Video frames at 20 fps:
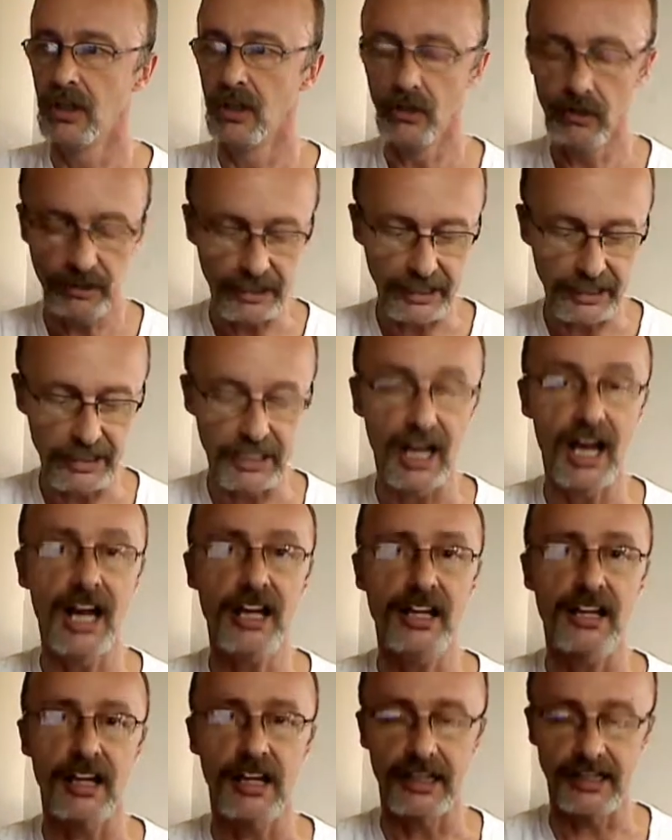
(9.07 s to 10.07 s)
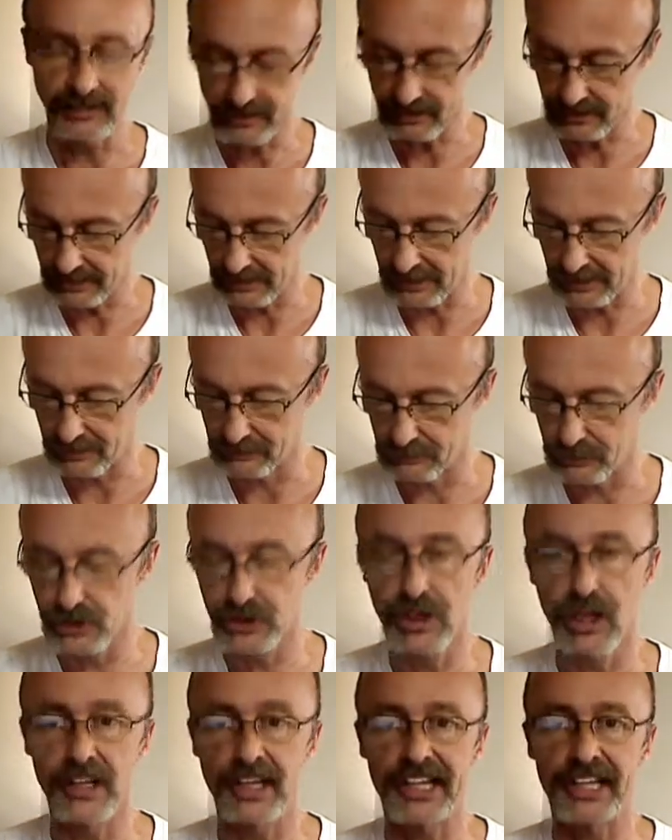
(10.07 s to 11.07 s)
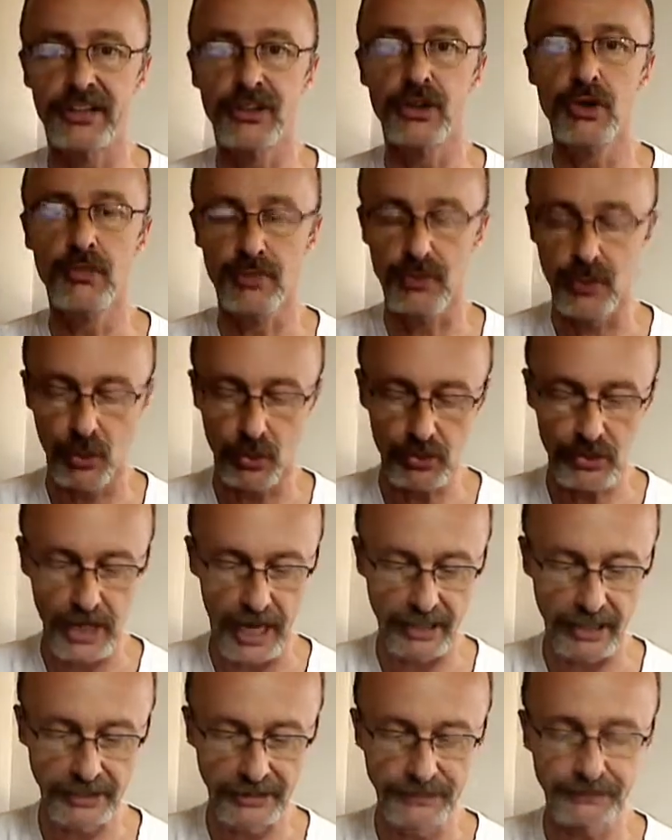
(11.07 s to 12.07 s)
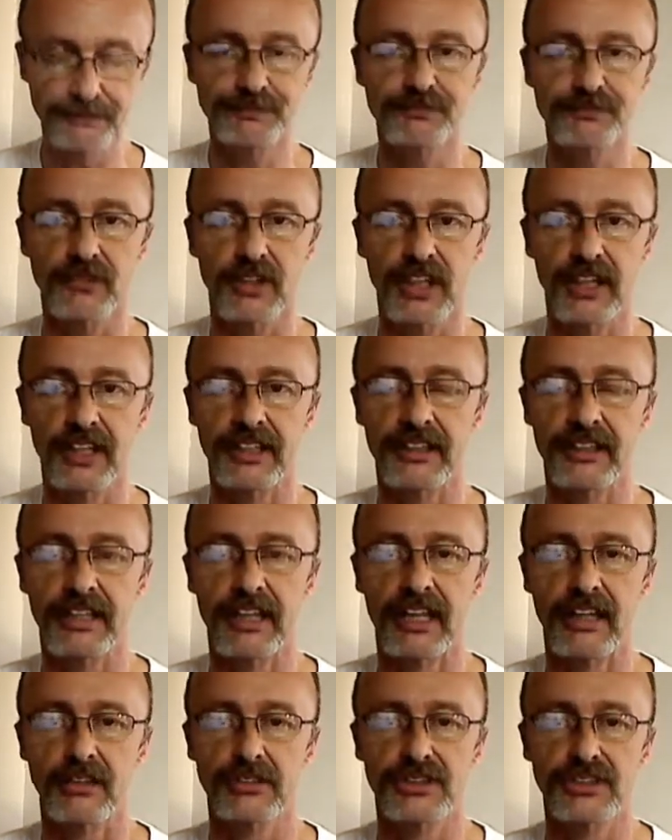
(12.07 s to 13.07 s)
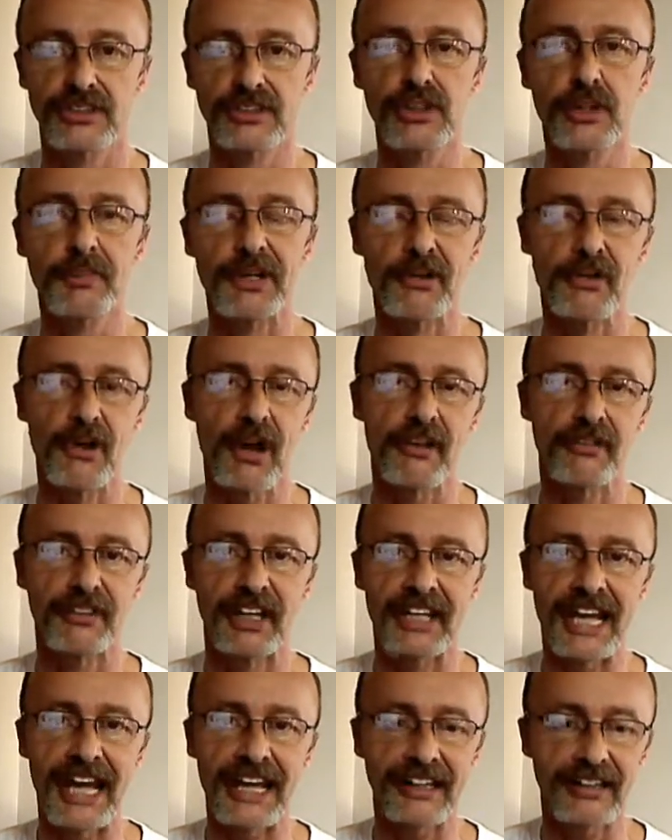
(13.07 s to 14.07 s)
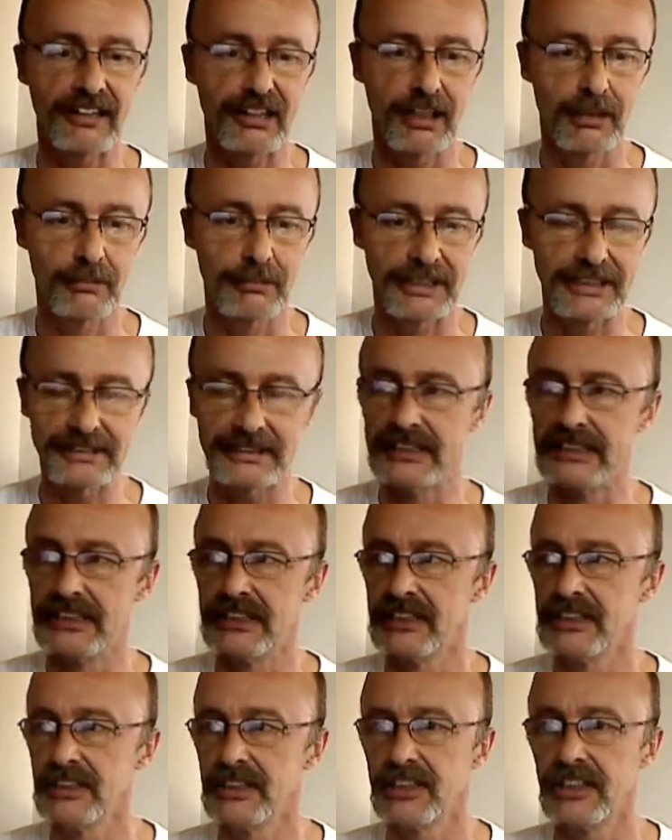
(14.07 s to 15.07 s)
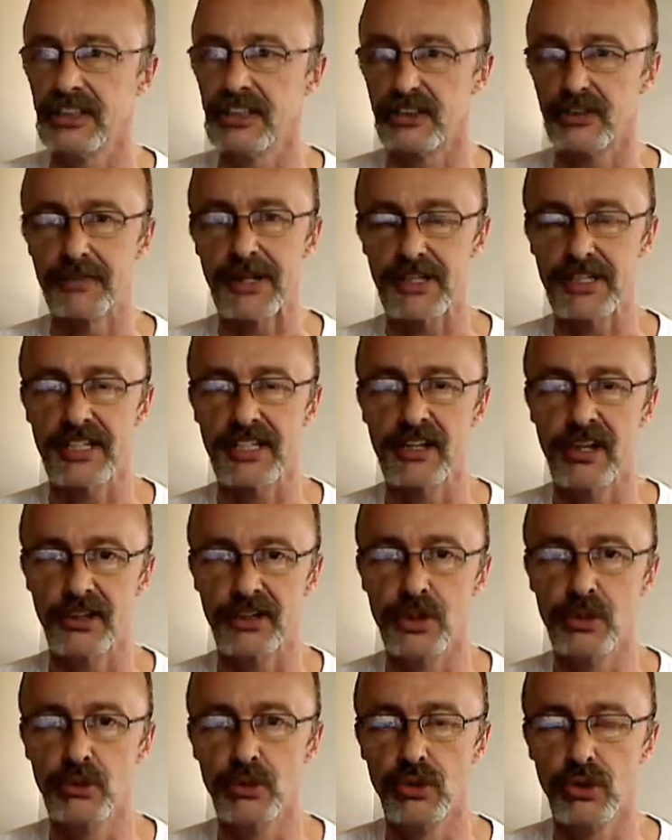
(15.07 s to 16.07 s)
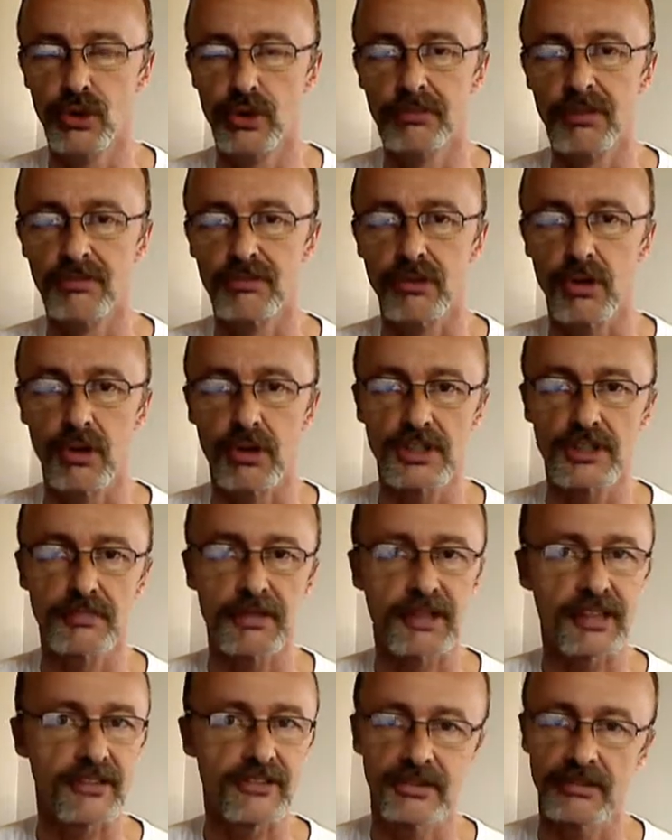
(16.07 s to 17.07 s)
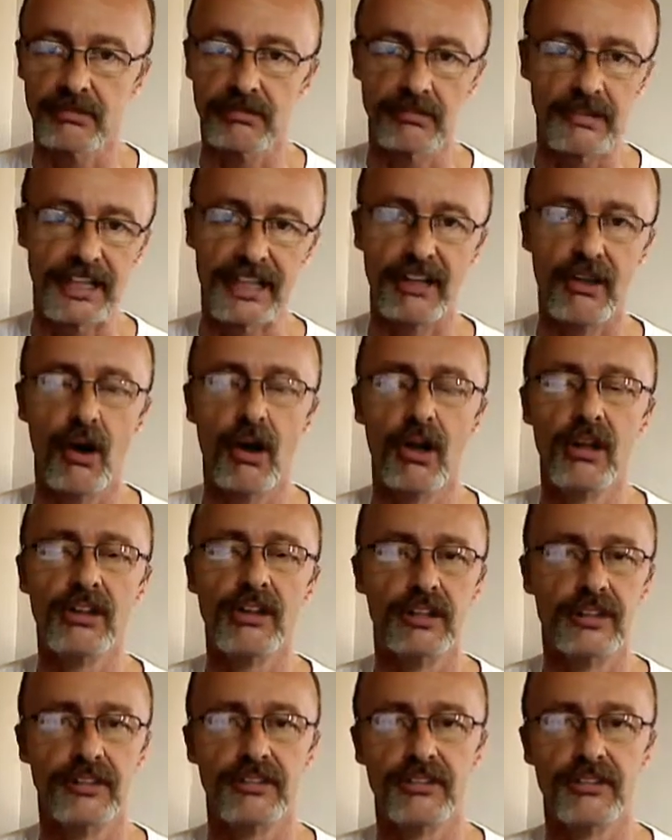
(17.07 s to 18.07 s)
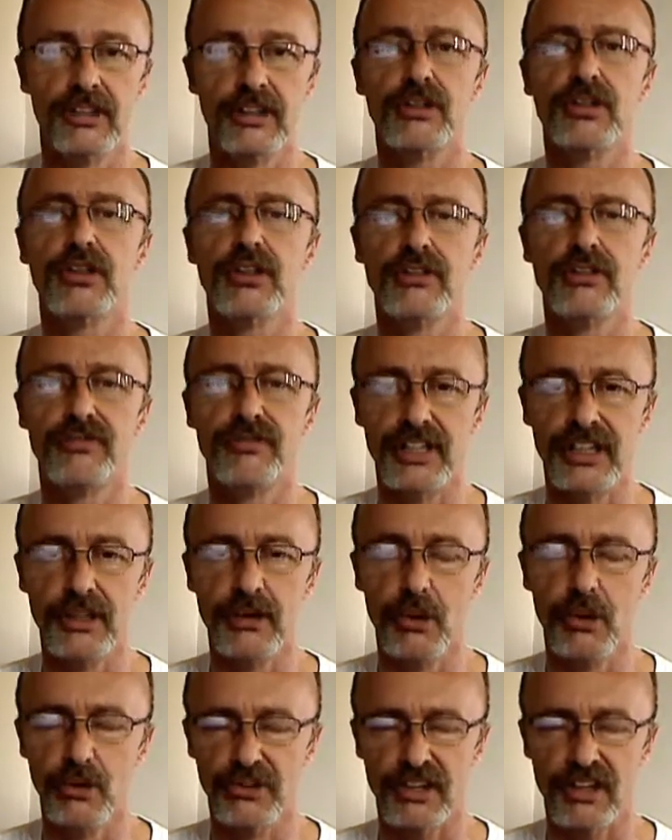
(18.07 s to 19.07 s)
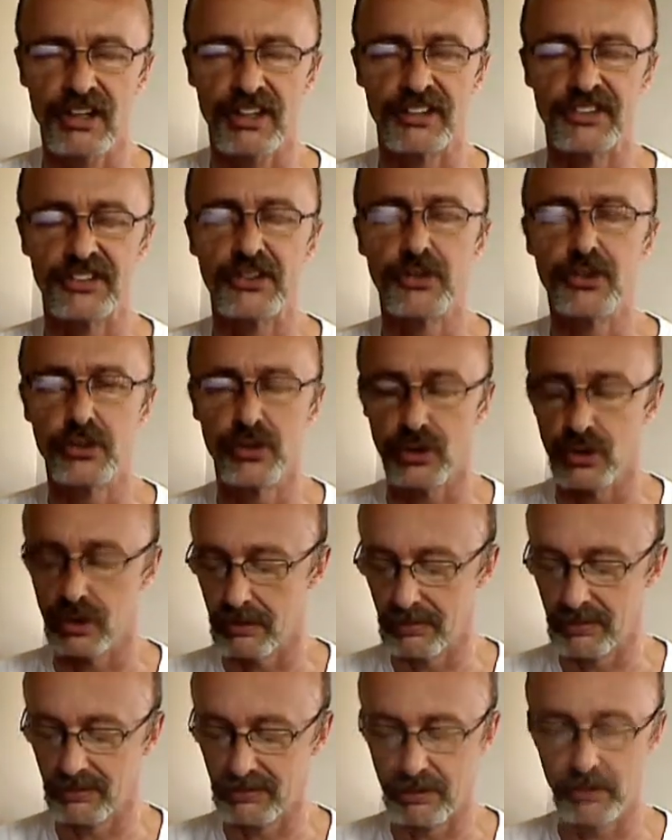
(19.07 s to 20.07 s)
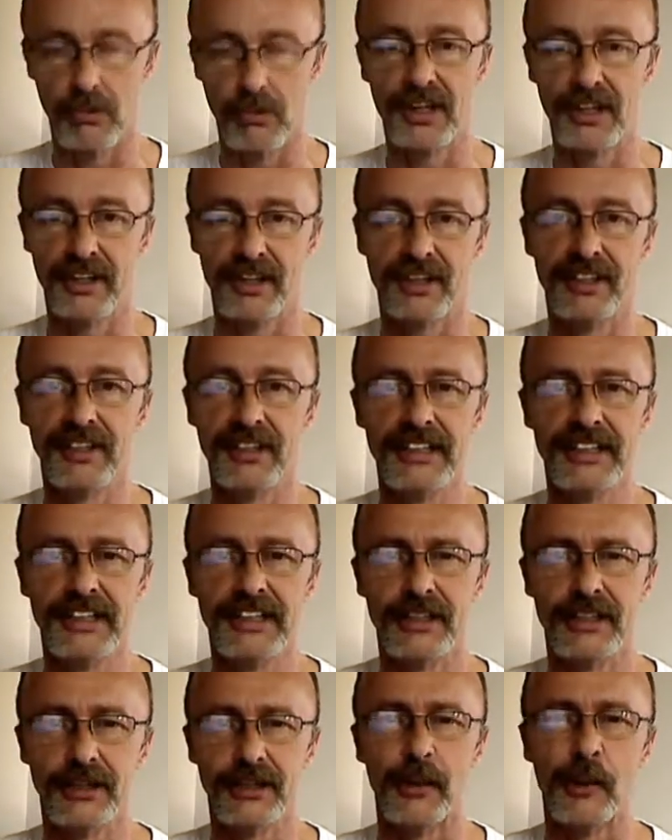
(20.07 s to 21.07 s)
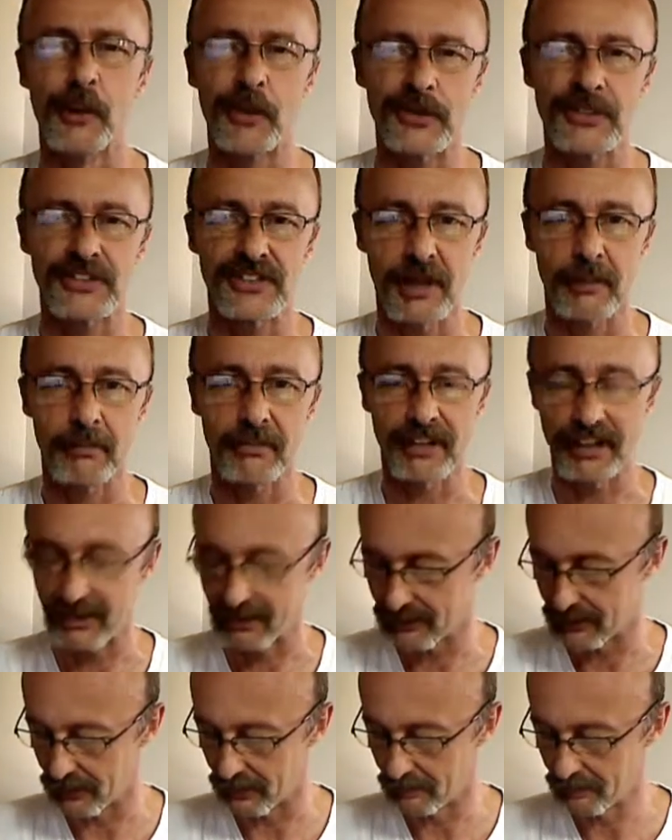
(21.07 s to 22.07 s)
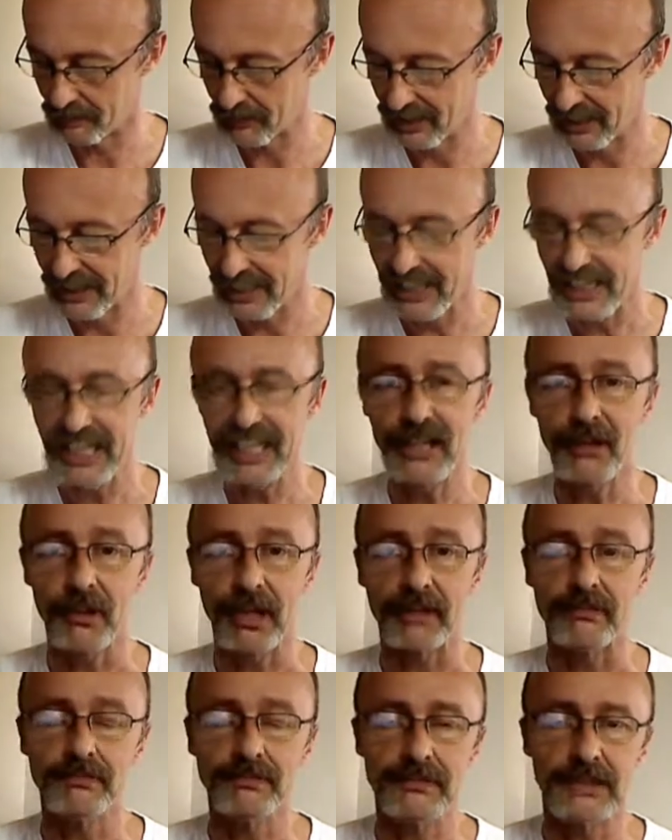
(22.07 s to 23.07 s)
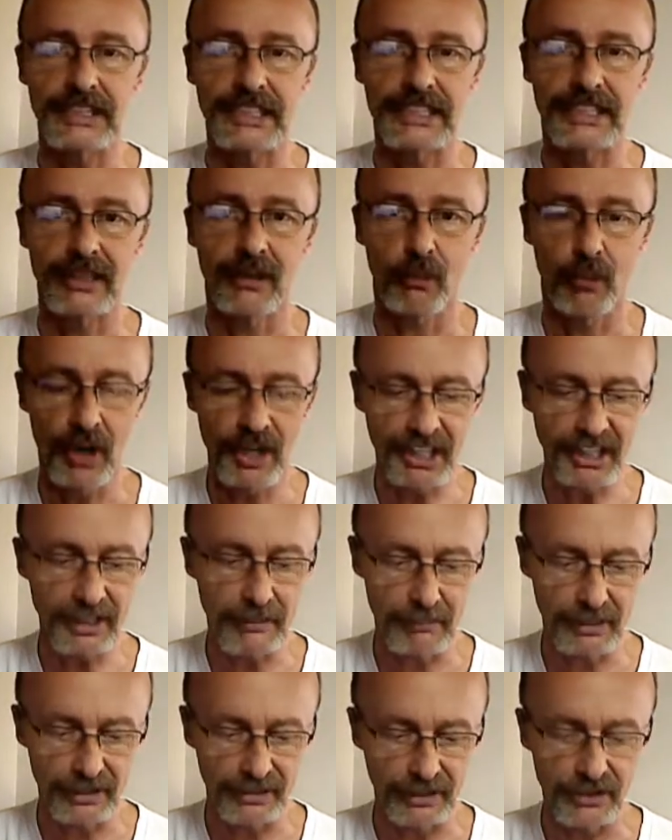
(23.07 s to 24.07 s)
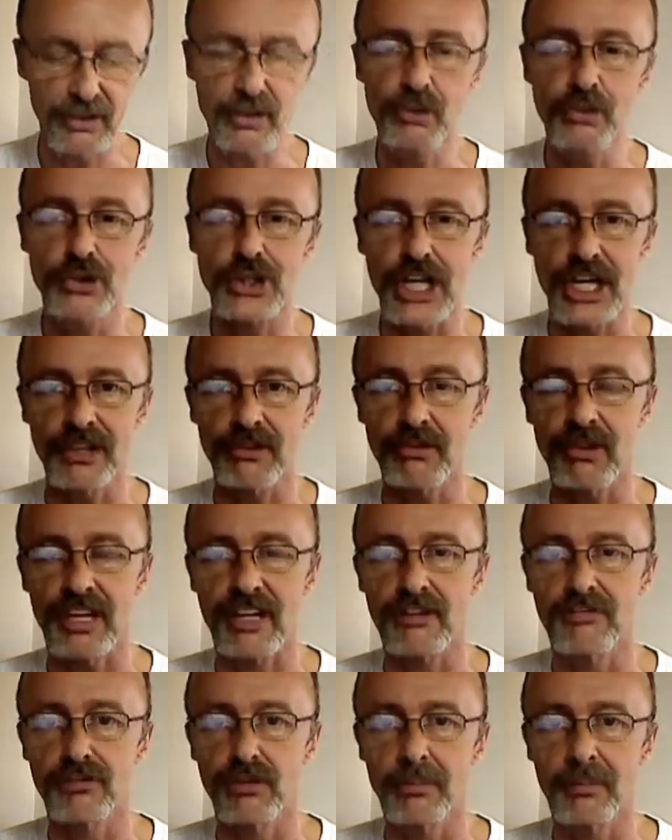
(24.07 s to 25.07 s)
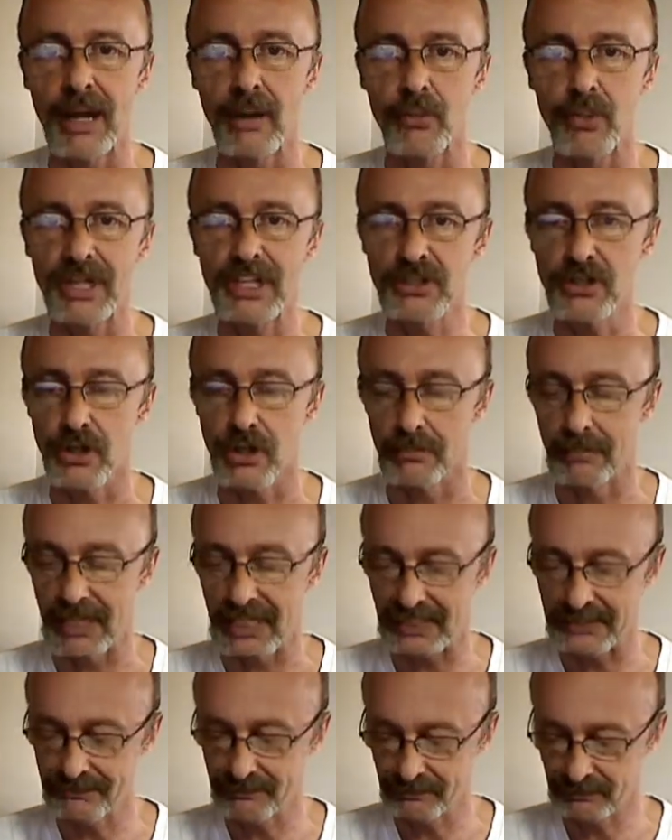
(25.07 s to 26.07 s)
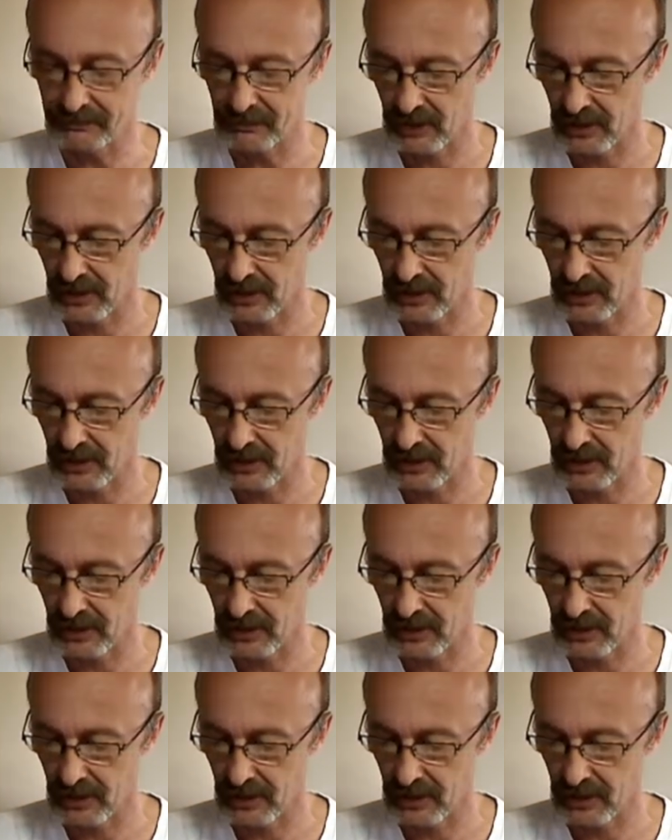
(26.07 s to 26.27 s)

Okay, hi guys. I'm starting a new project and snooping around the net a little bit, especially on YouTube, of course, because hey, all the good videos are on YouTube if you want to learn something. So, anyway, wanted to build a new generator for my wind turbine.